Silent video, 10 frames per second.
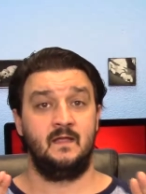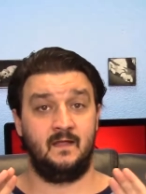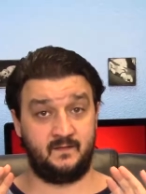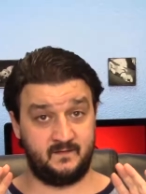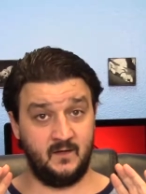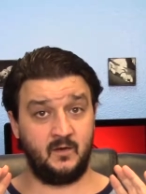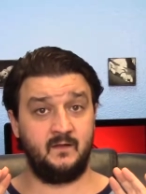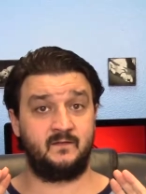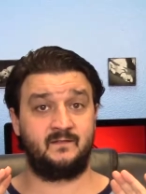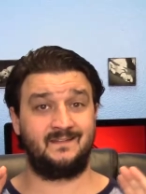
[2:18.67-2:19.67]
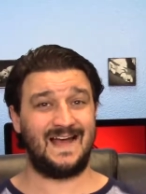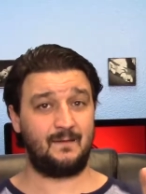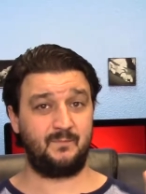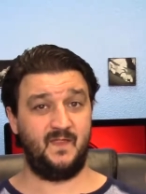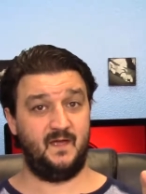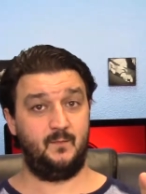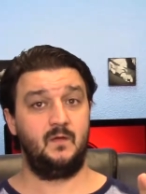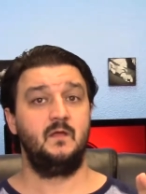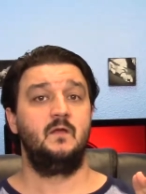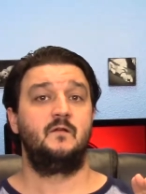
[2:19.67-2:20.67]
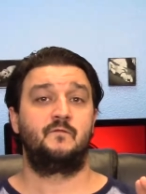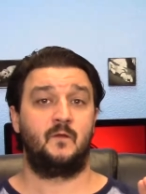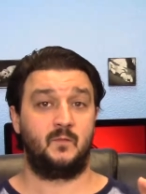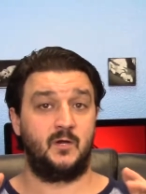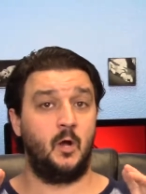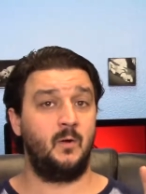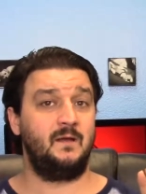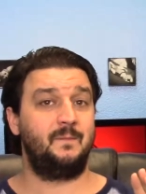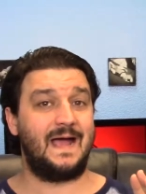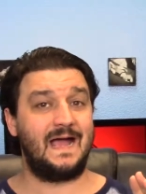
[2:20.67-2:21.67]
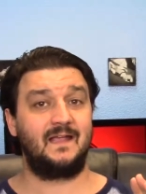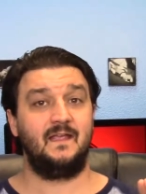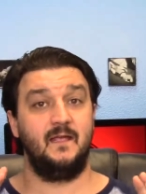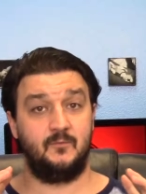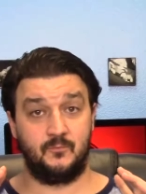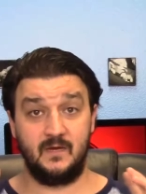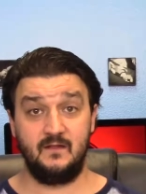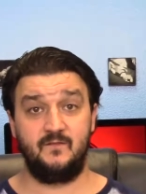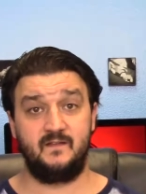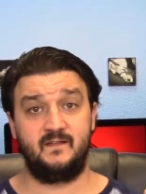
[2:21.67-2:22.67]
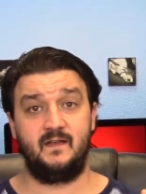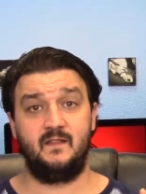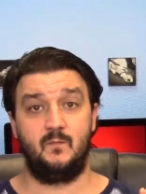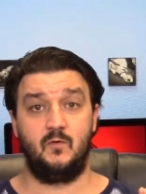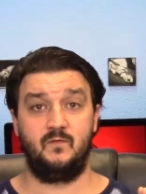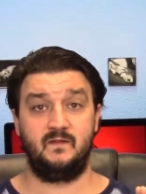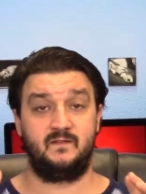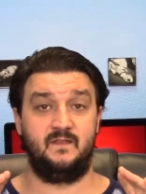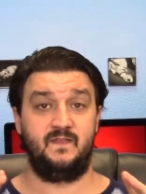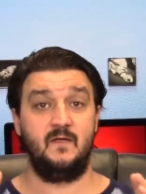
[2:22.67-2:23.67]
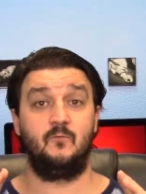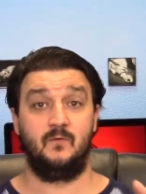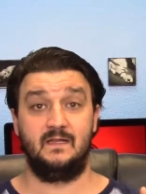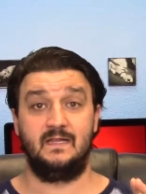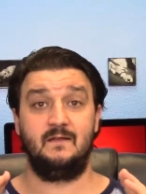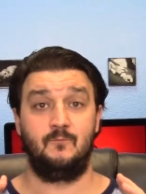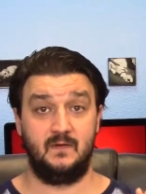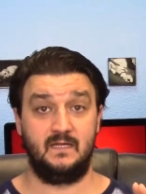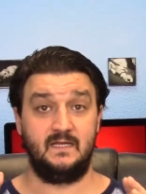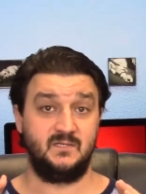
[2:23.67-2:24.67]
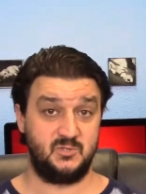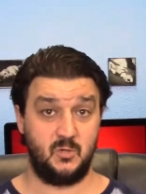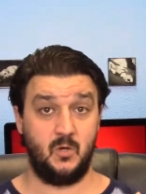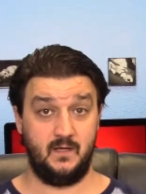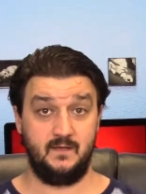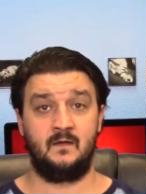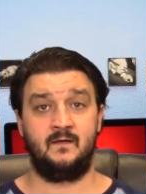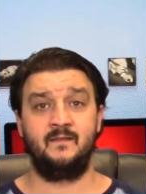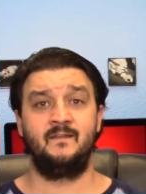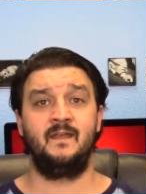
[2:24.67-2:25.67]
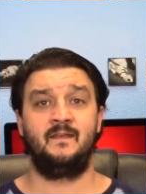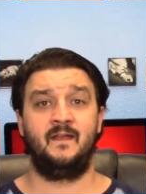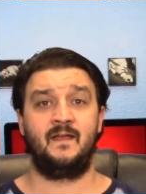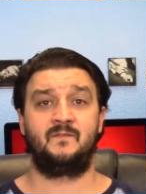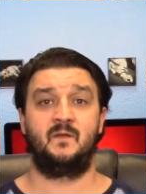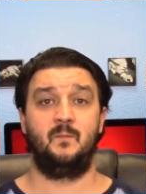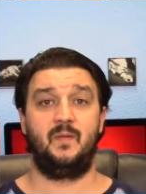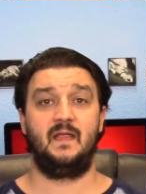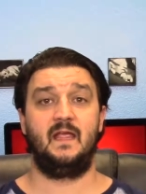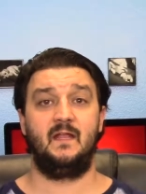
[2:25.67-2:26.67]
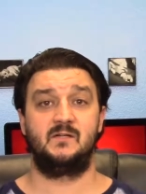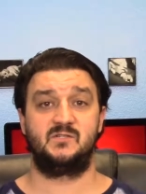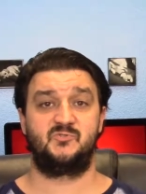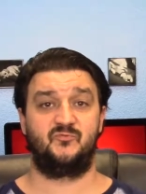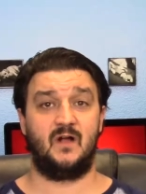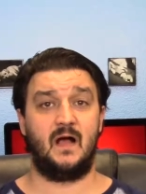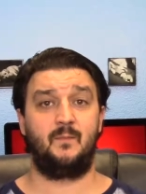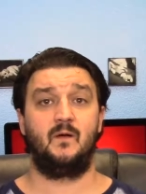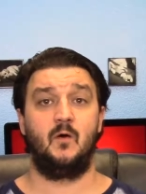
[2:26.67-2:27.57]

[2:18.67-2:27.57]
it still didn't stop them from going back and revisiting the movies that they really, really enjoyed. Disney did have some big hitters drop